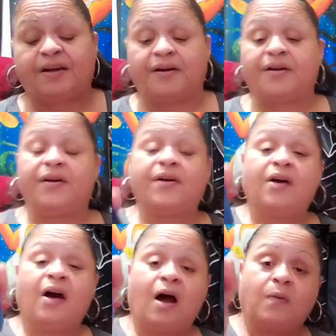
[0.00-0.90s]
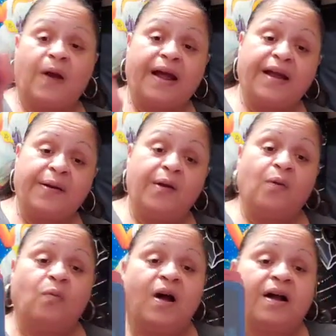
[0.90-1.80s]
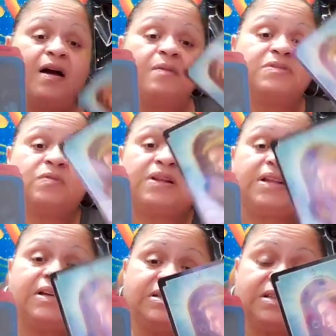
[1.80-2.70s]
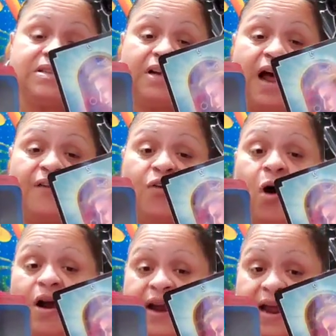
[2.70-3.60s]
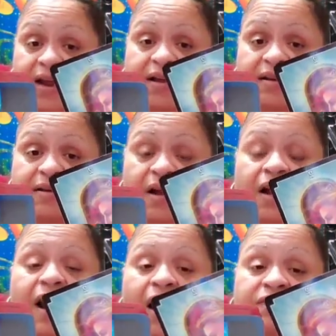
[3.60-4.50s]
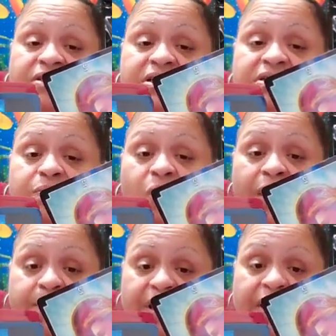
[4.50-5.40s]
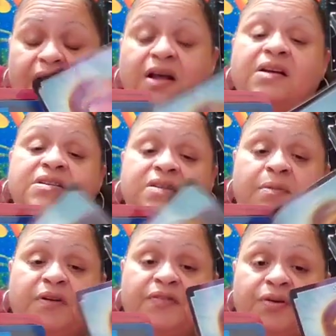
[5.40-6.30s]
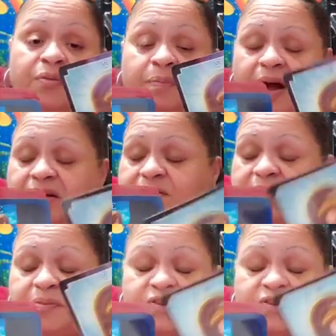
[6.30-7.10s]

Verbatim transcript: here all right what comes with this is a lot of heartache a lot of disappointment some of you were possibly